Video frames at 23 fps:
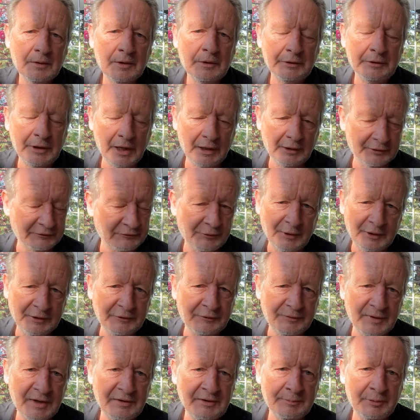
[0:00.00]
Yeah, it's, it's
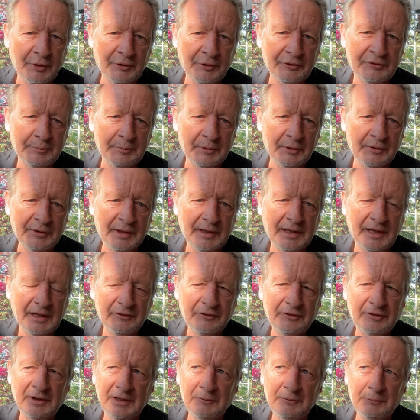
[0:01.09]
very possible that
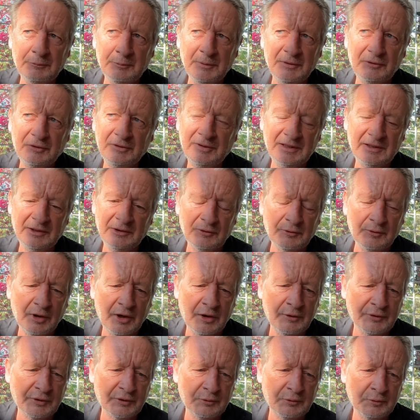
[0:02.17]
actually, and we've seen it all
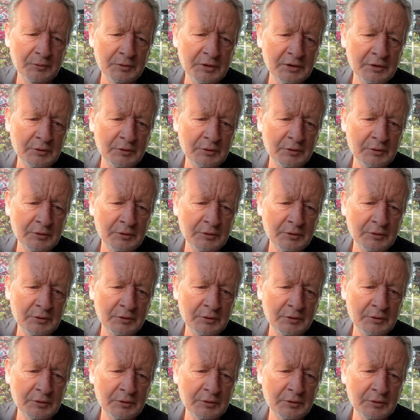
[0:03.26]
over the world